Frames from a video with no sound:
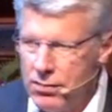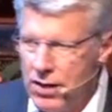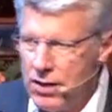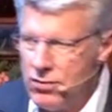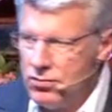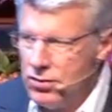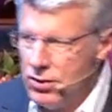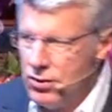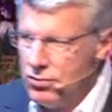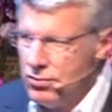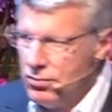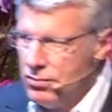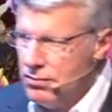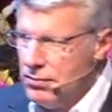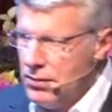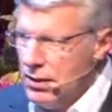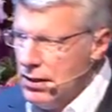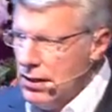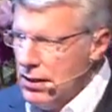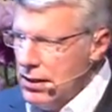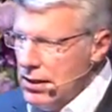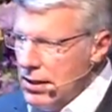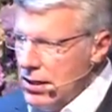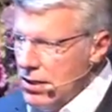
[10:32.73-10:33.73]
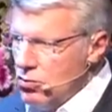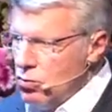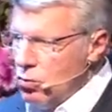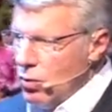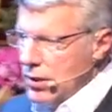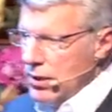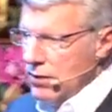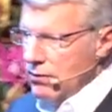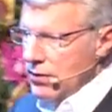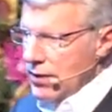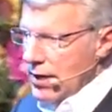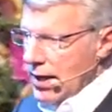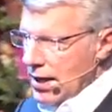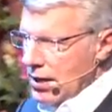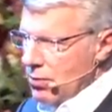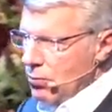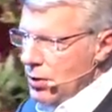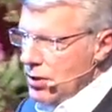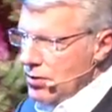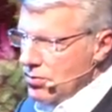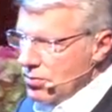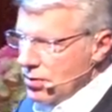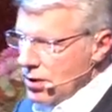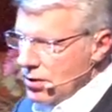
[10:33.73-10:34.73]
message. It's one of
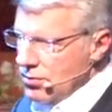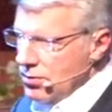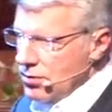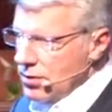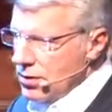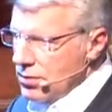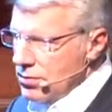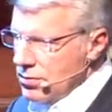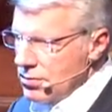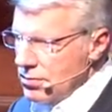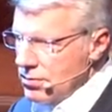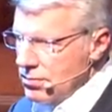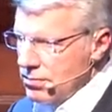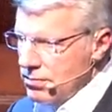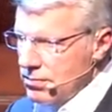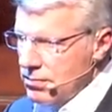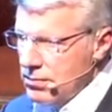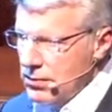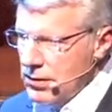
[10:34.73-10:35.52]
non-resistance.